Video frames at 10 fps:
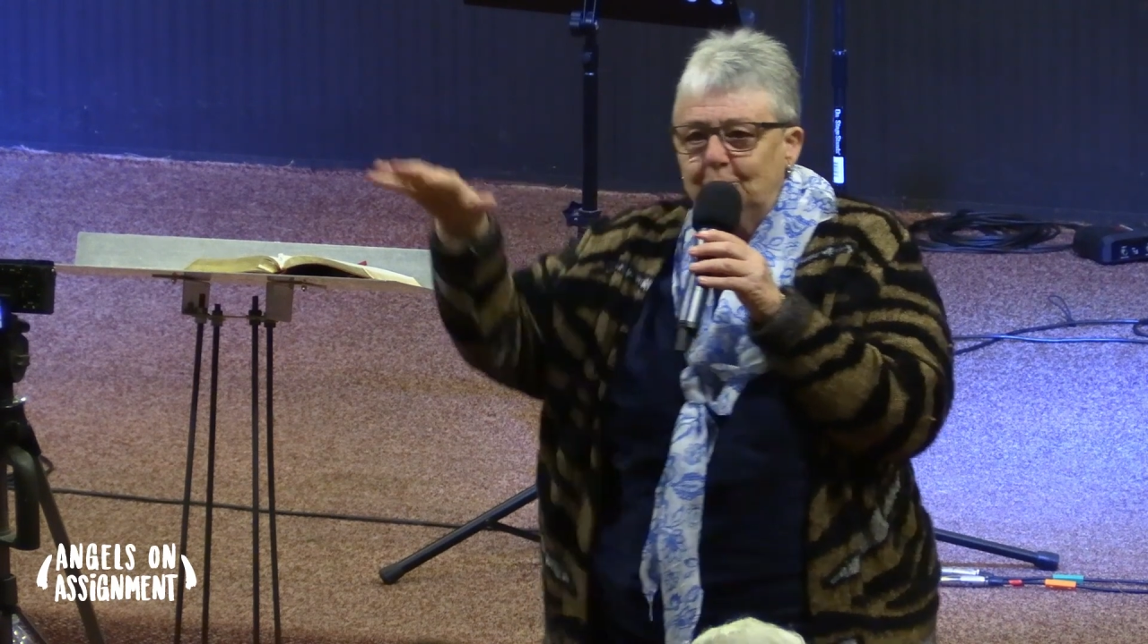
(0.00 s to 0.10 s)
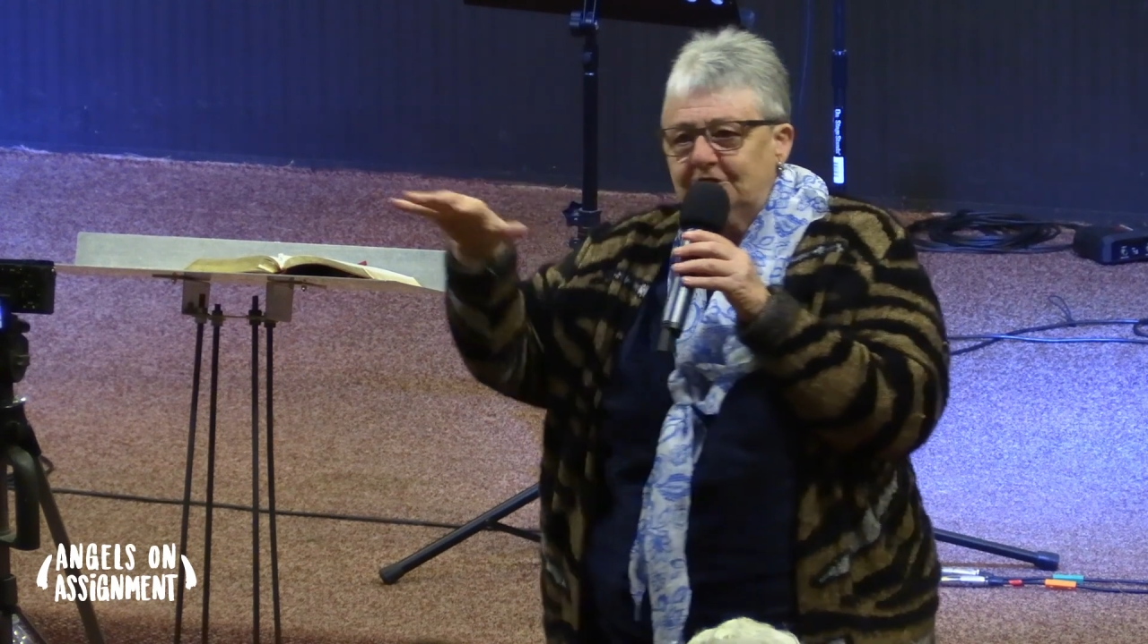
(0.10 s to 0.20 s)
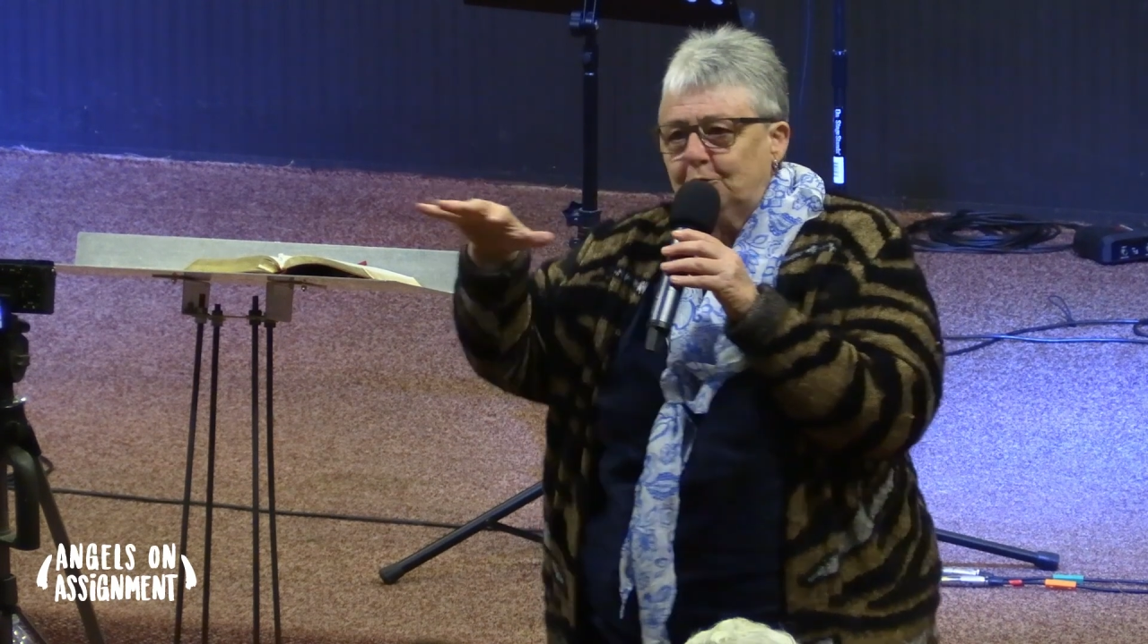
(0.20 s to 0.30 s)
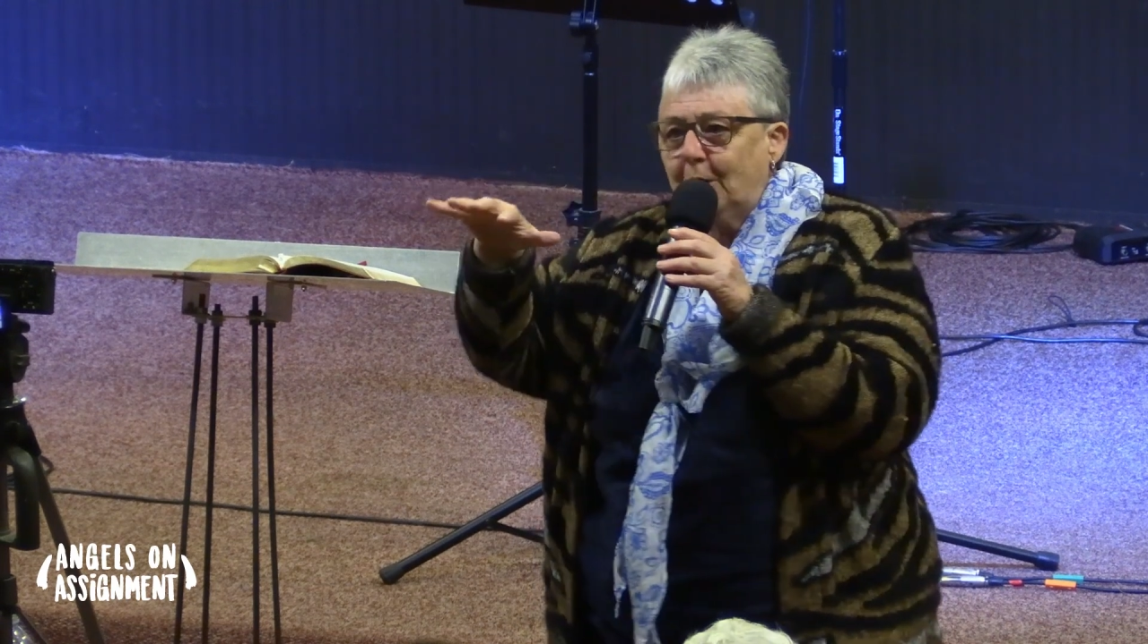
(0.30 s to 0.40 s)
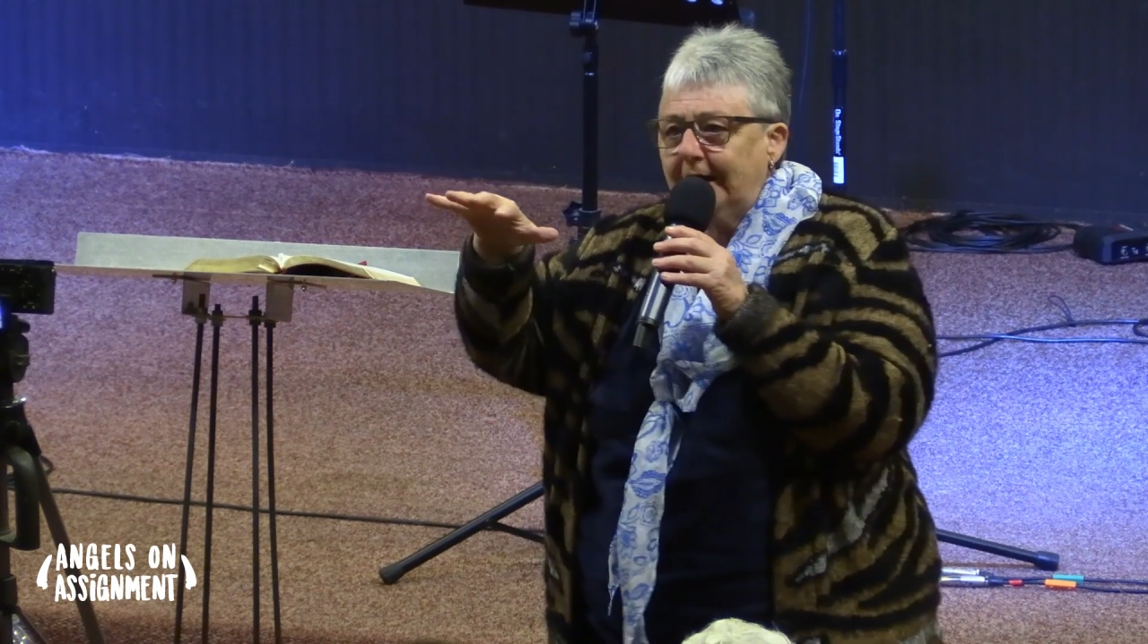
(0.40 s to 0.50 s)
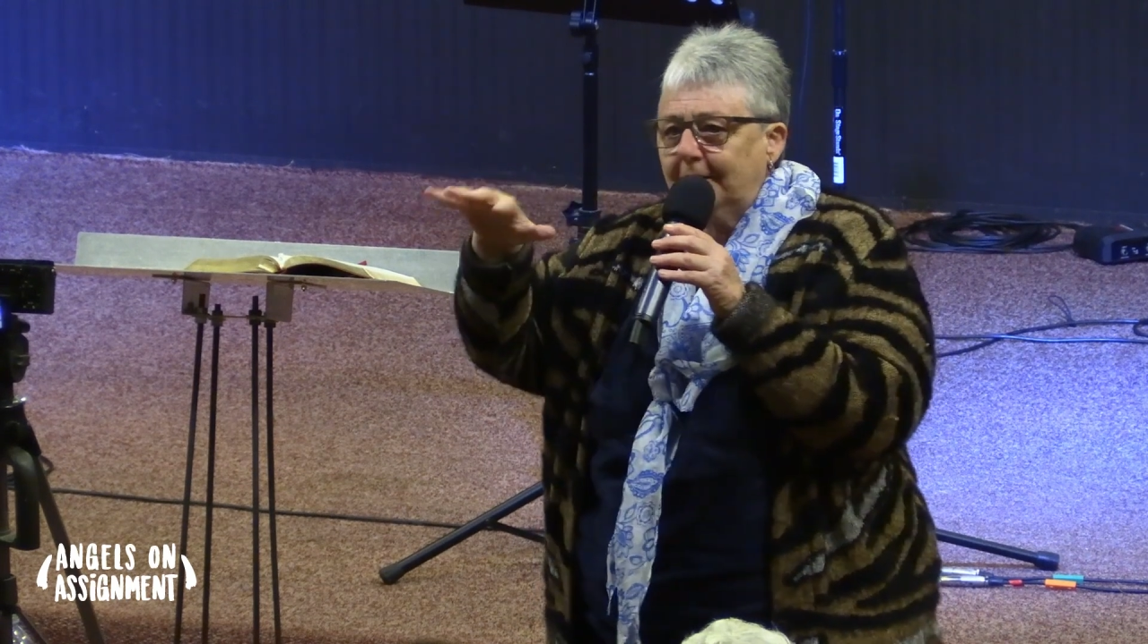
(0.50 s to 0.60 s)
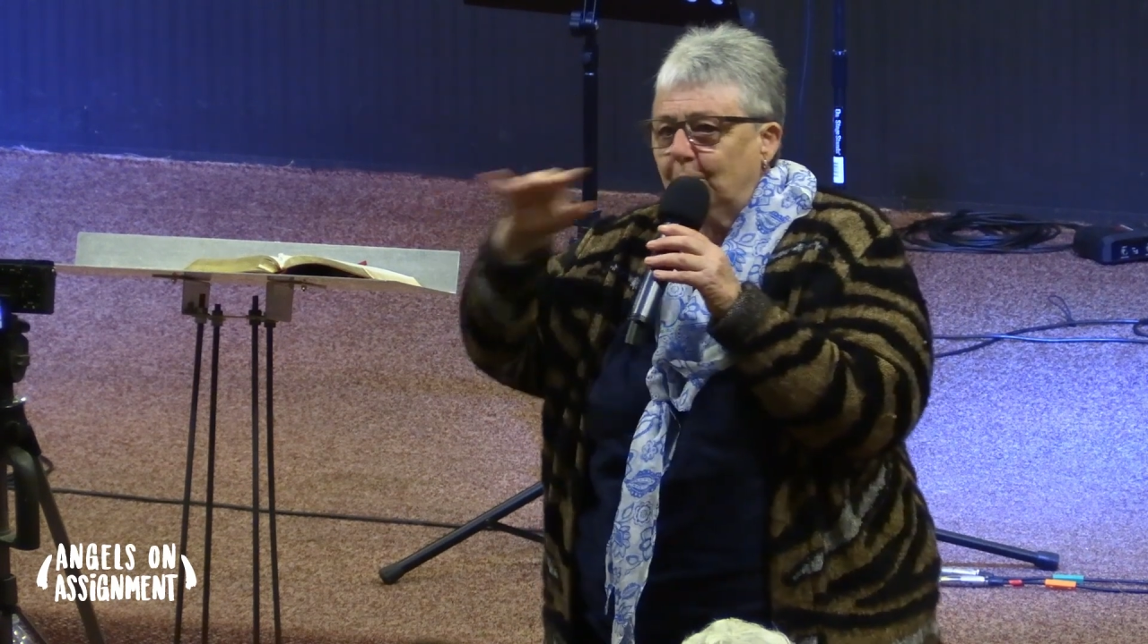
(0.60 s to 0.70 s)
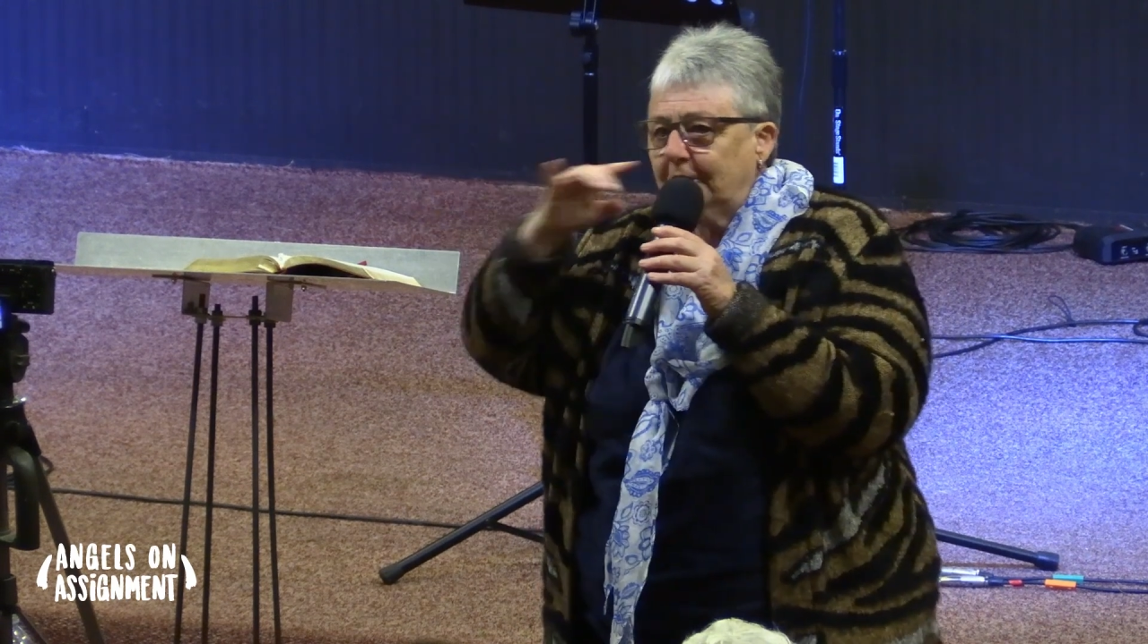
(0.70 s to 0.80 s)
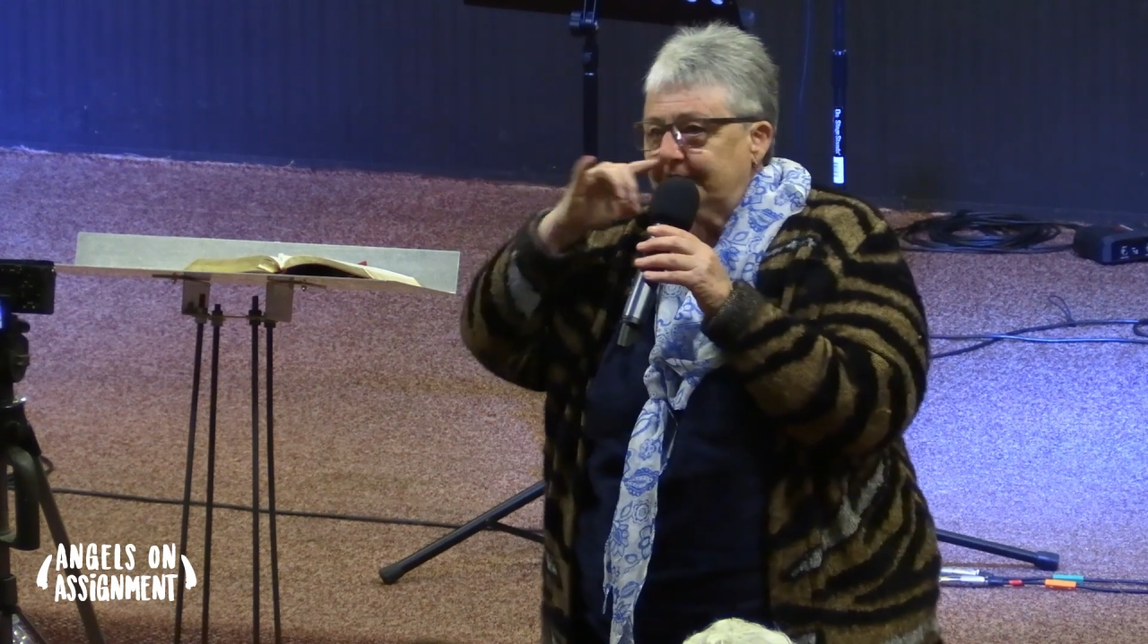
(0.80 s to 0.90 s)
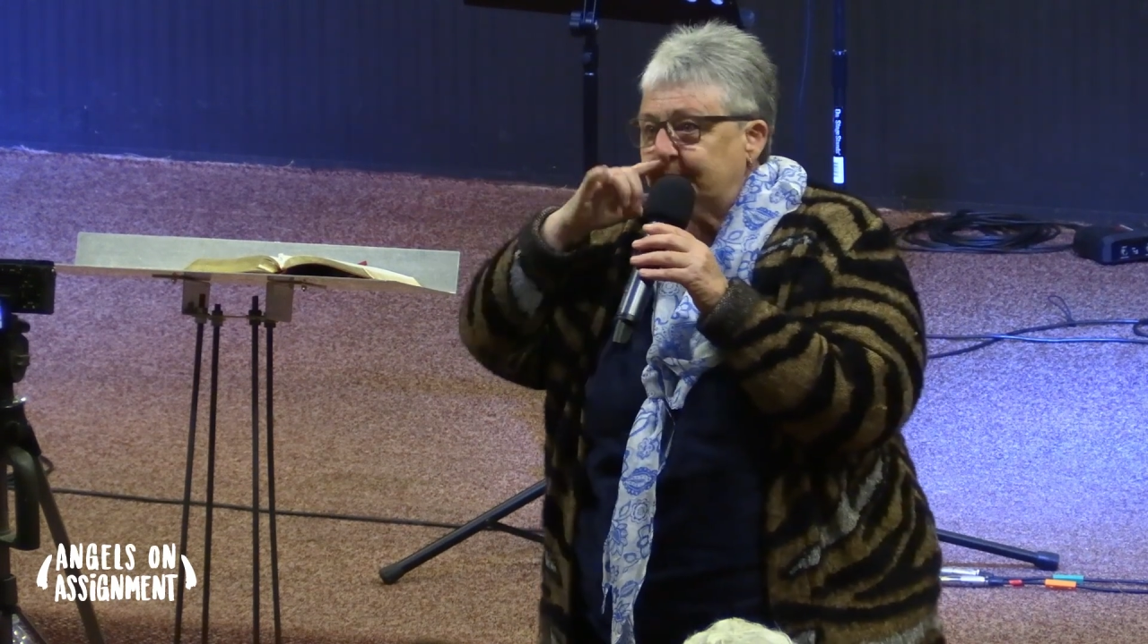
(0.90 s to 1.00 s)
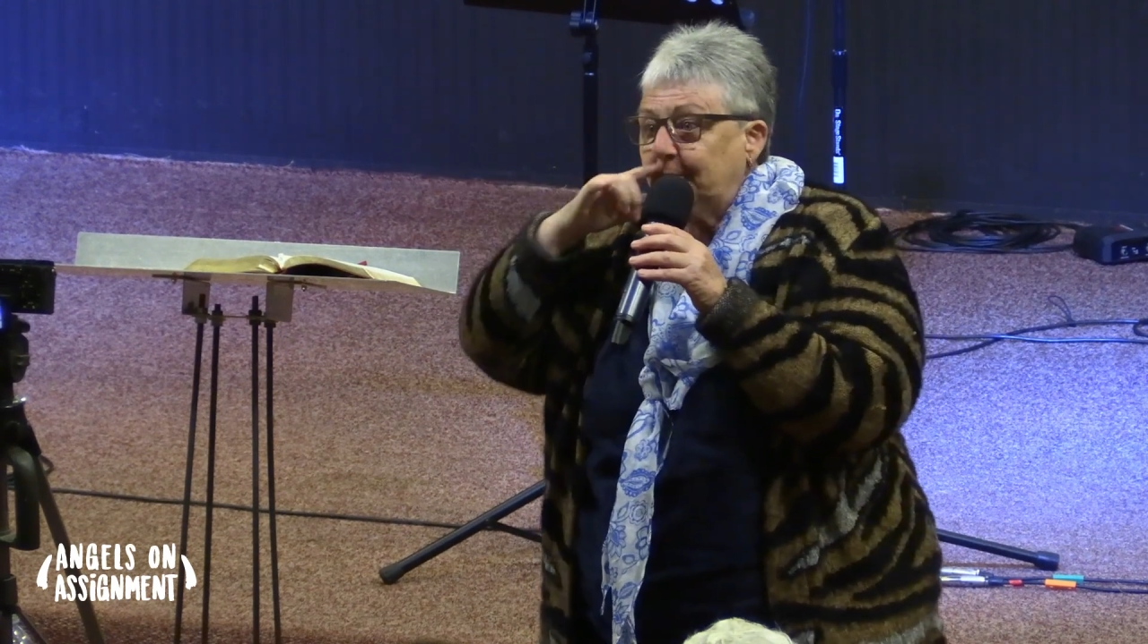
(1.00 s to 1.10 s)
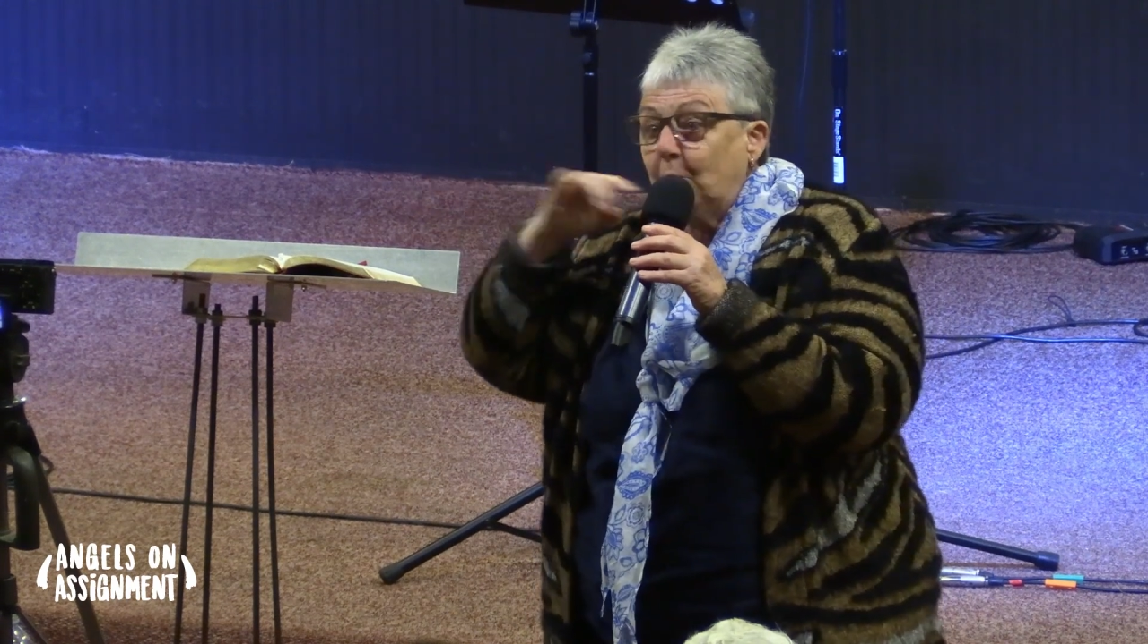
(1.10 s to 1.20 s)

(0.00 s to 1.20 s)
which way it was,